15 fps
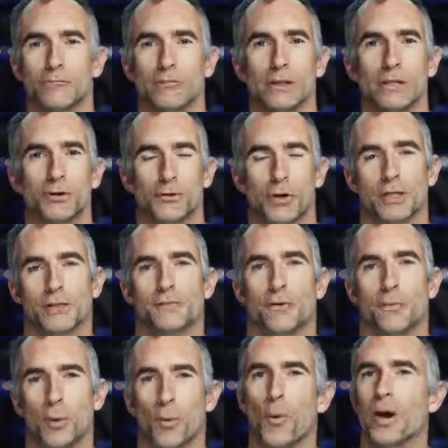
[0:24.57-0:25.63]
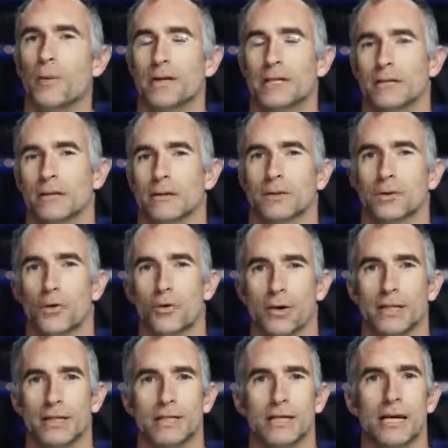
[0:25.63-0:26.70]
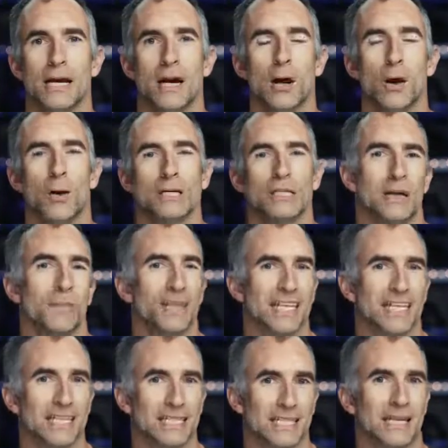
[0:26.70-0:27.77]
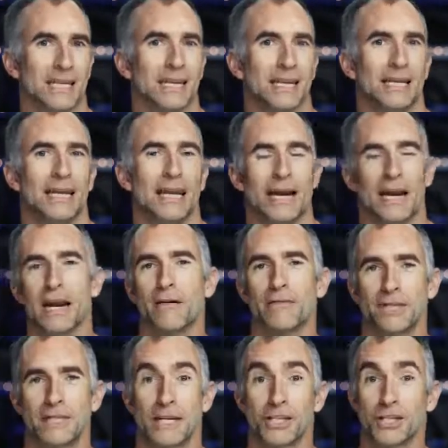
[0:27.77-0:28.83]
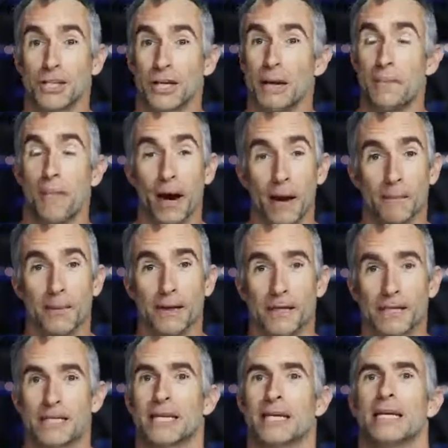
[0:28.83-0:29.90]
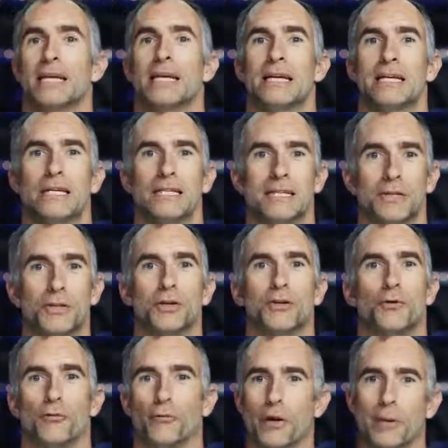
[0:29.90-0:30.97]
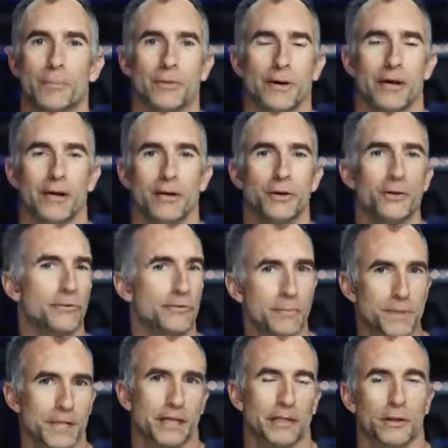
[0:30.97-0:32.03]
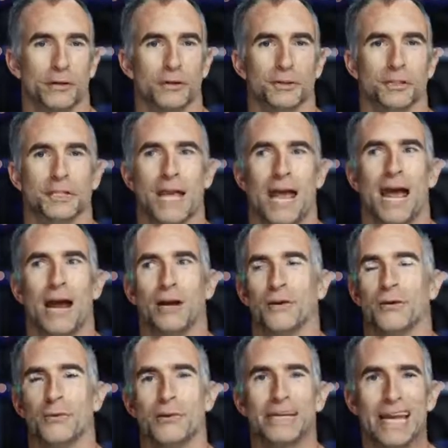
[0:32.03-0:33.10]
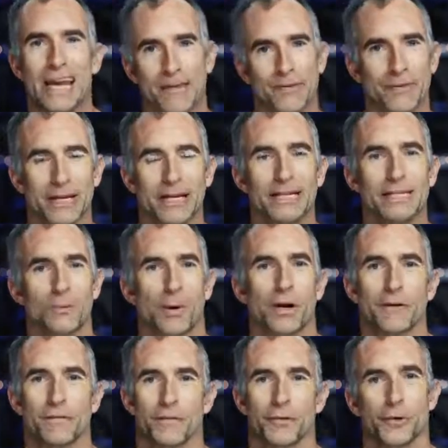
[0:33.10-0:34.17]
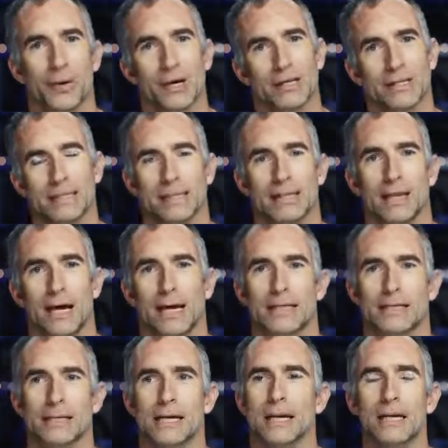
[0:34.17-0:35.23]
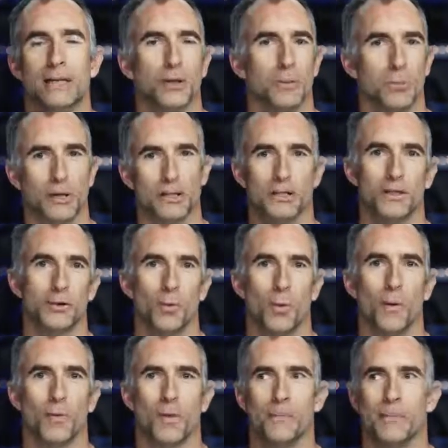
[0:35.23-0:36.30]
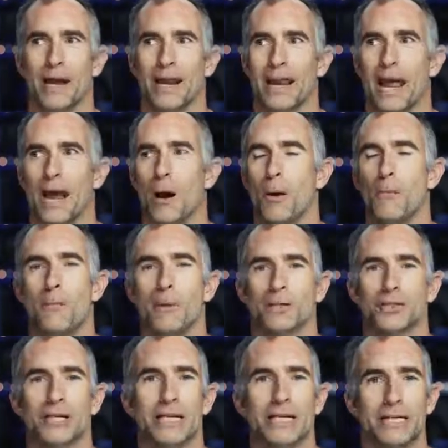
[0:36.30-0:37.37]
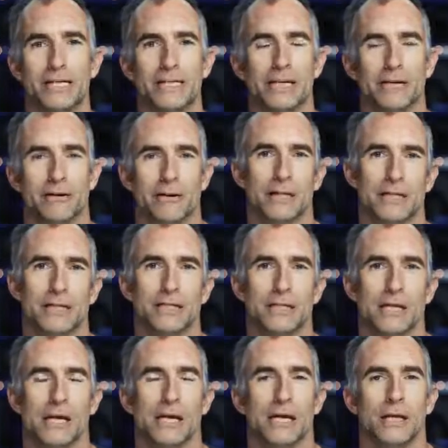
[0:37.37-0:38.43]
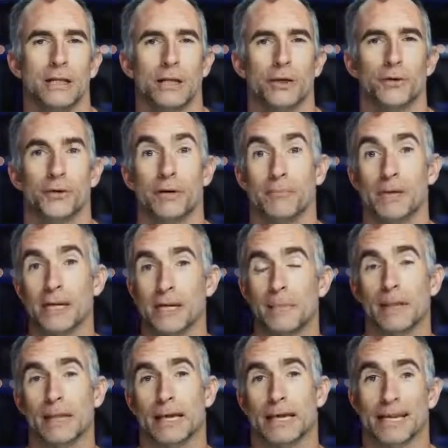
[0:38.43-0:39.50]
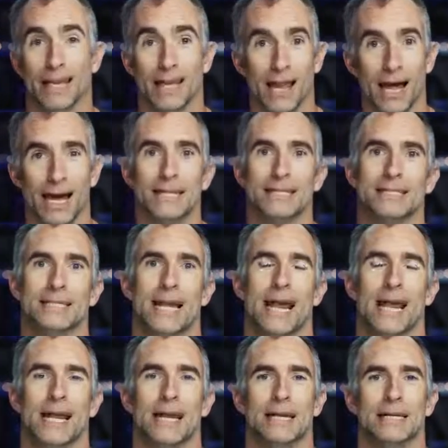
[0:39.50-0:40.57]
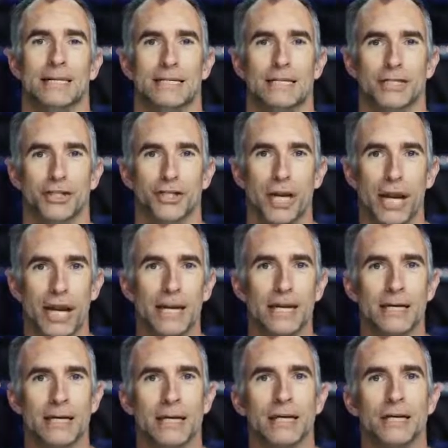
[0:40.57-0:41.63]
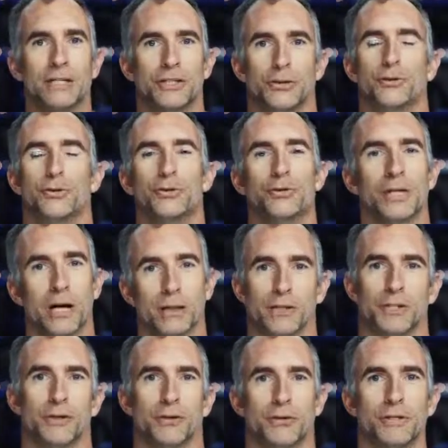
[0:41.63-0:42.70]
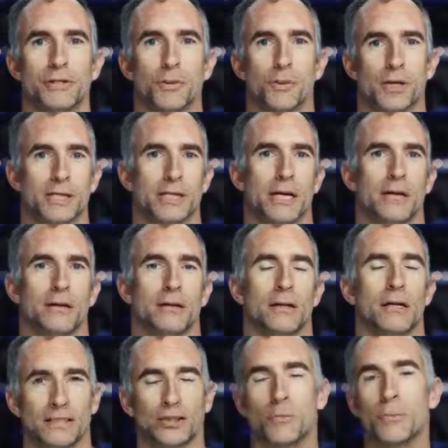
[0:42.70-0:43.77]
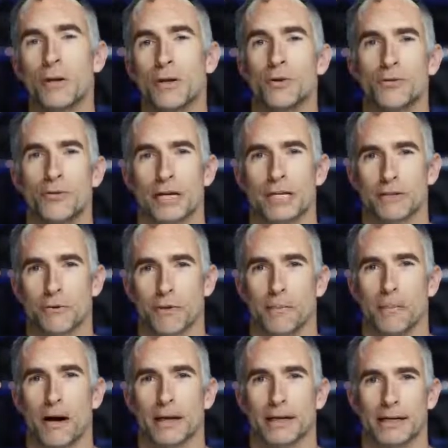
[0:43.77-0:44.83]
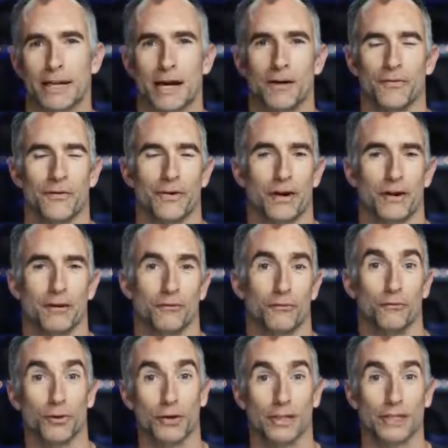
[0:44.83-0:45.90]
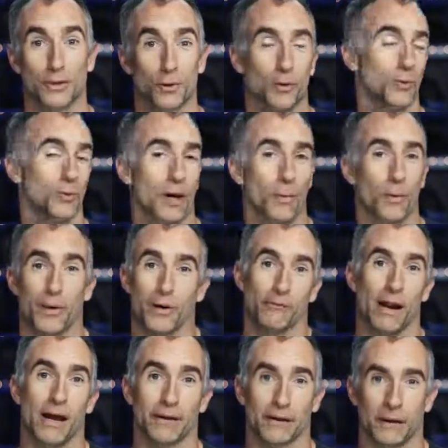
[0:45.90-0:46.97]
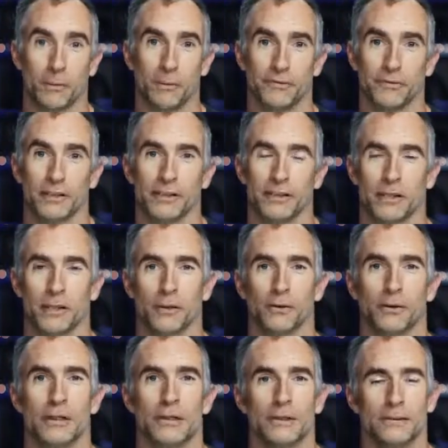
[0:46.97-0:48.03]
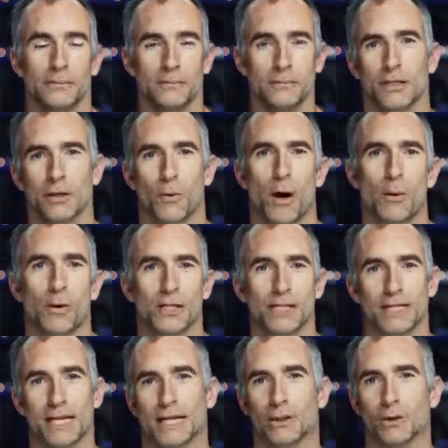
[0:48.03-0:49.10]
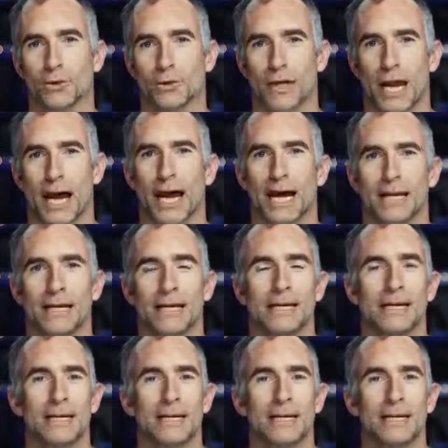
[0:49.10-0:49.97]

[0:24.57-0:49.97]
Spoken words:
really transformed the way we tell stories. Something that doesn't get enough attention, in my opinion, is grip and new grip technologies, how you get these wonderful new LED lights the places you want them, and how much easier it is that you can manipulate lights and shade to tell the stories you want to tell. So many new things are on the market now that are really cool that weren't around a couple of years ago. So I wanted to take a look at